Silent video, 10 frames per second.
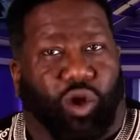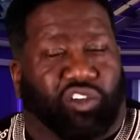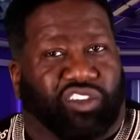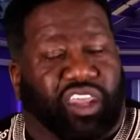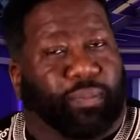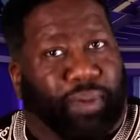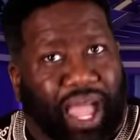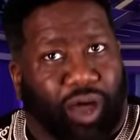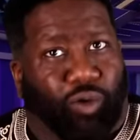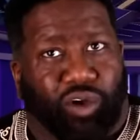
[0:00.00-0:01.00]
and walks in that
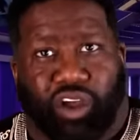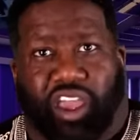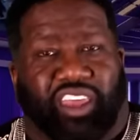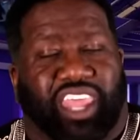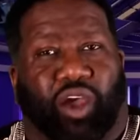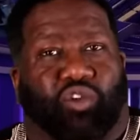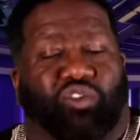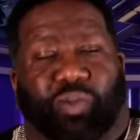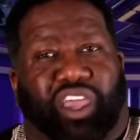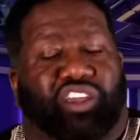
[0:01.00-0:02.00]
power, they'll
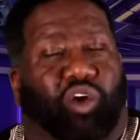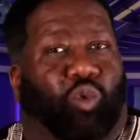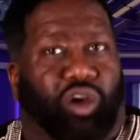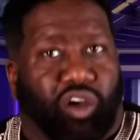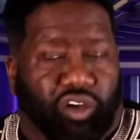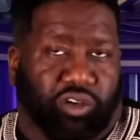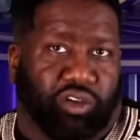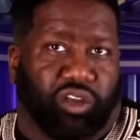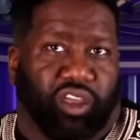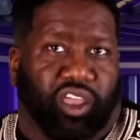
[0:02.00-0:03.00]
respect your
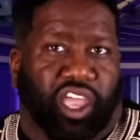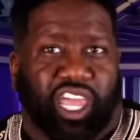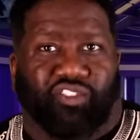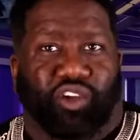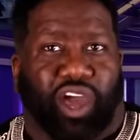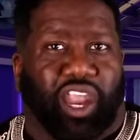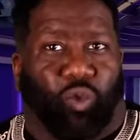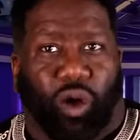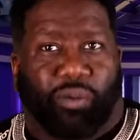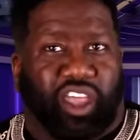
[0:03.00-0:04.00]
word. And if you got
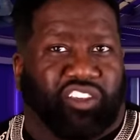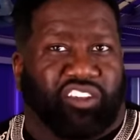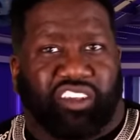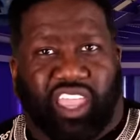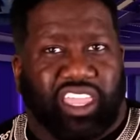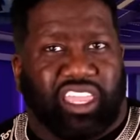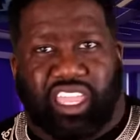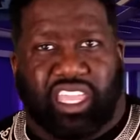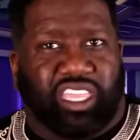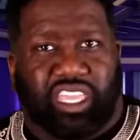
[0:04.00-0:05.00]
a woman that's just ying,
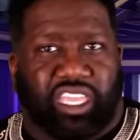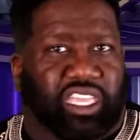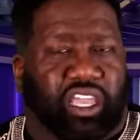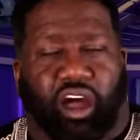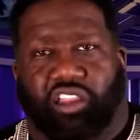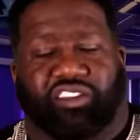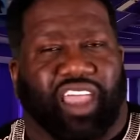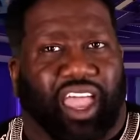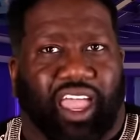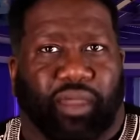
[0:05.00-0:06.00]
ying, ying, ying, ying, all the
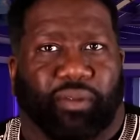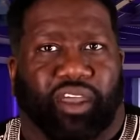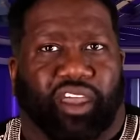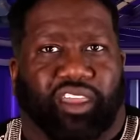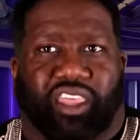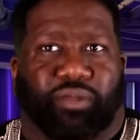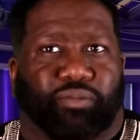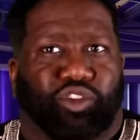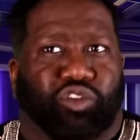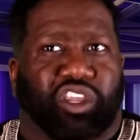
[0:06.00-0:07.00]
time,
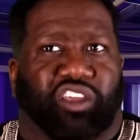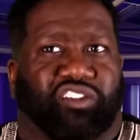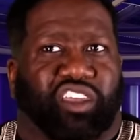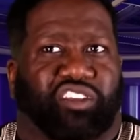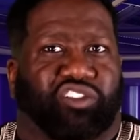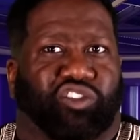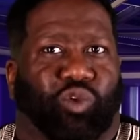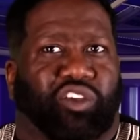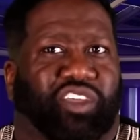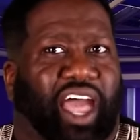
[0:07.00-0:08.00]
then you need to assess that
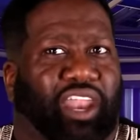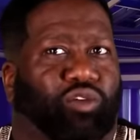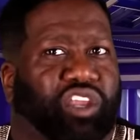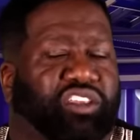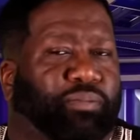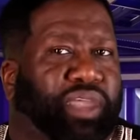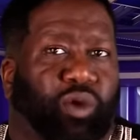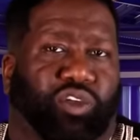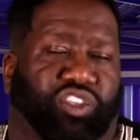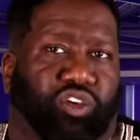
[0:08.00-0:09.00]
situation and say, I don't need to
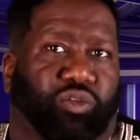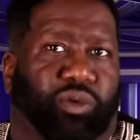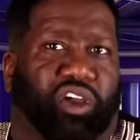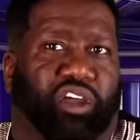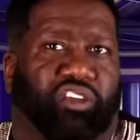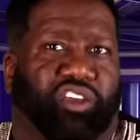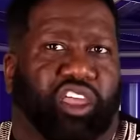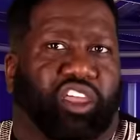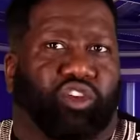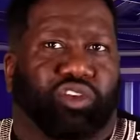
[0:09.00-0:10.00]
be with you because
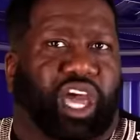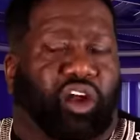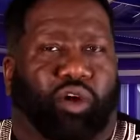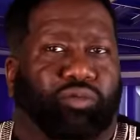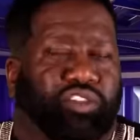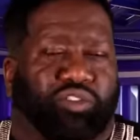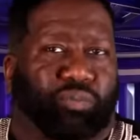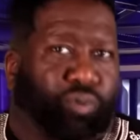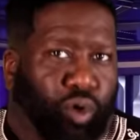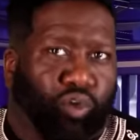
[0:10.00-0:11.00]
you're not on this
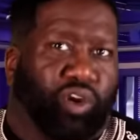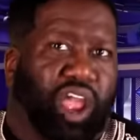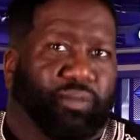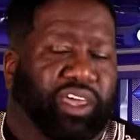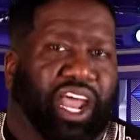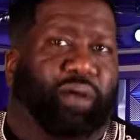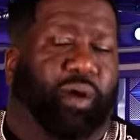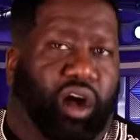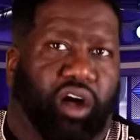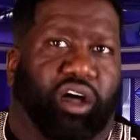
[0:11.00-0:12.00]
program that
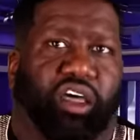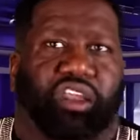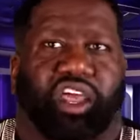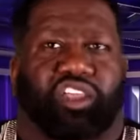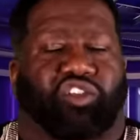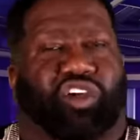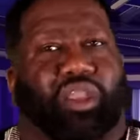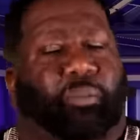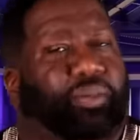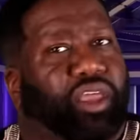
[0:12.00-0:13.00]
I'm on to
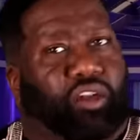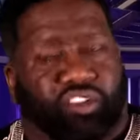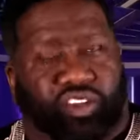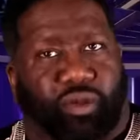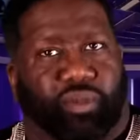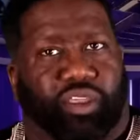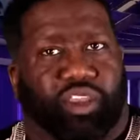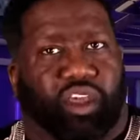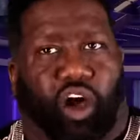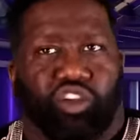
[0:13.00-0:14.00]
try to build something.
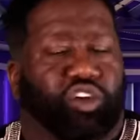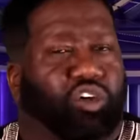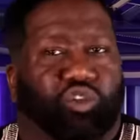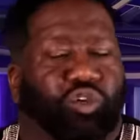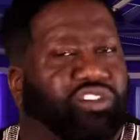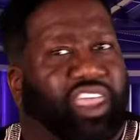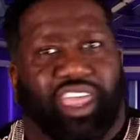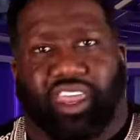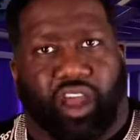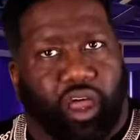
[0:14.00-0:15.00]
All you're going to do is
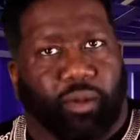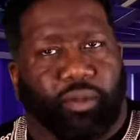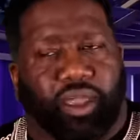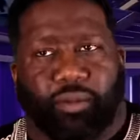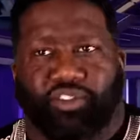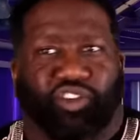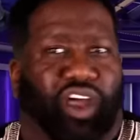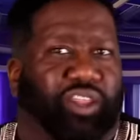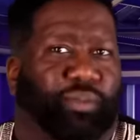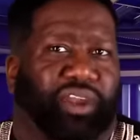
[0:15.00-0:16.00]
tear it up. But you
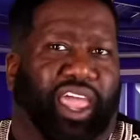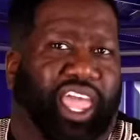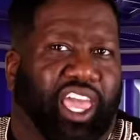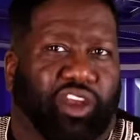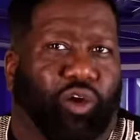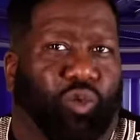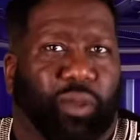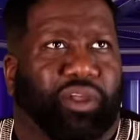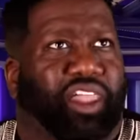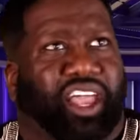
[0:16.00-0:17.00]
don't have to put a hand on
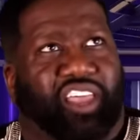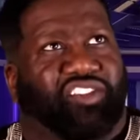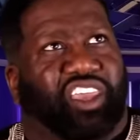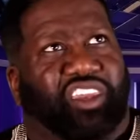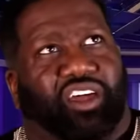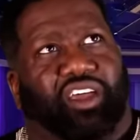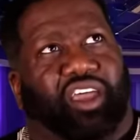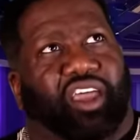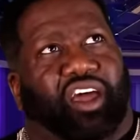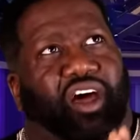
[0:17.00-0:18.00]
women. Like I seen a,
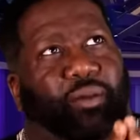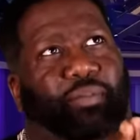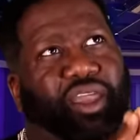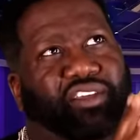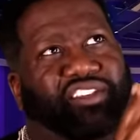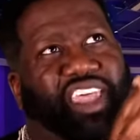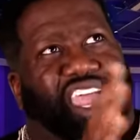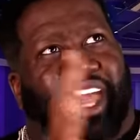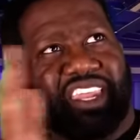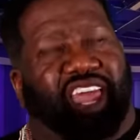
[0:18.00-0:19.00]
a big
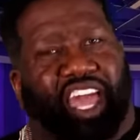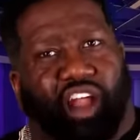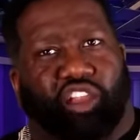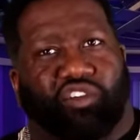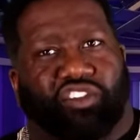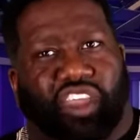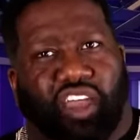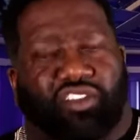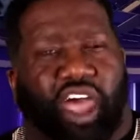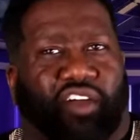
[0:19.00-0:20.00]
sign they had all over
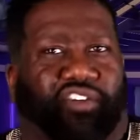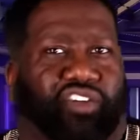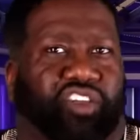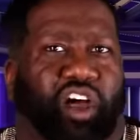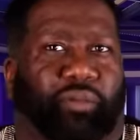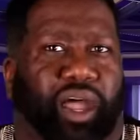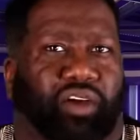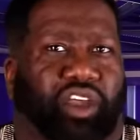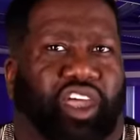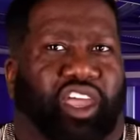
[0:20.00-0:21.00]
South Africa talking
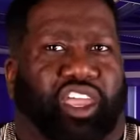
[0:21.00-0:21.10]
about